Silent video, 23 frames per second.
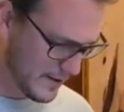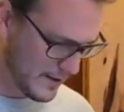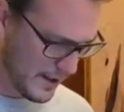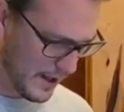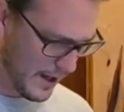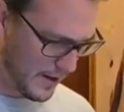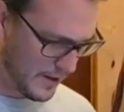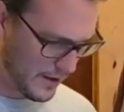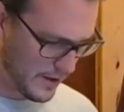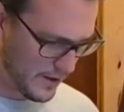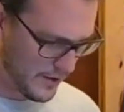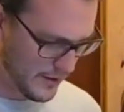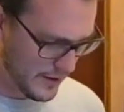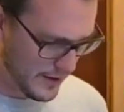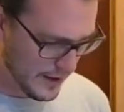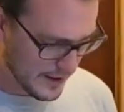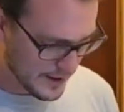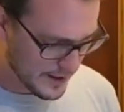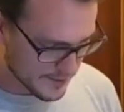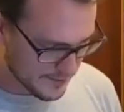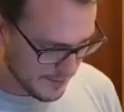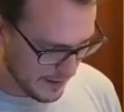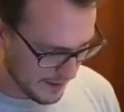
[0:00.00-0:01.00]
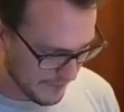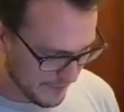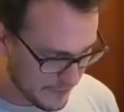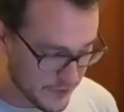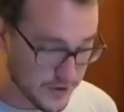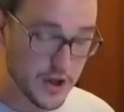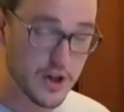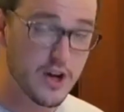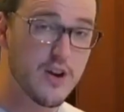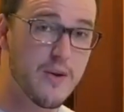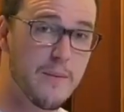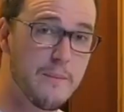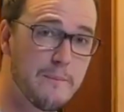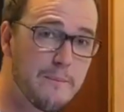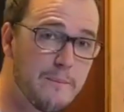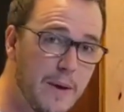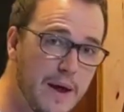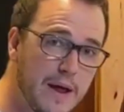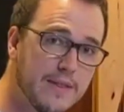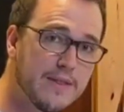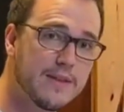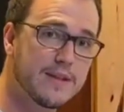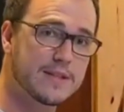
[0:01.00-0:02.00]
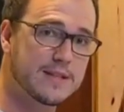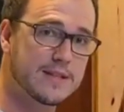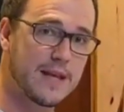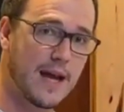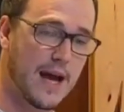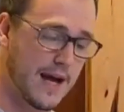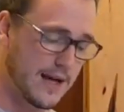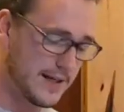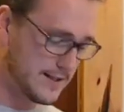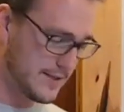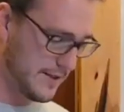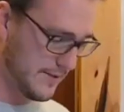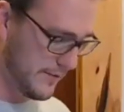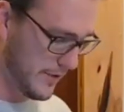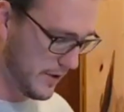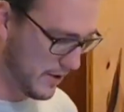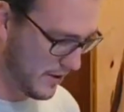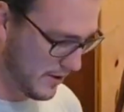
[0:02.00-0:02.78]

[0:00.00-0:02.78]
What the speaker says: tell you is make sure you bend the sides of your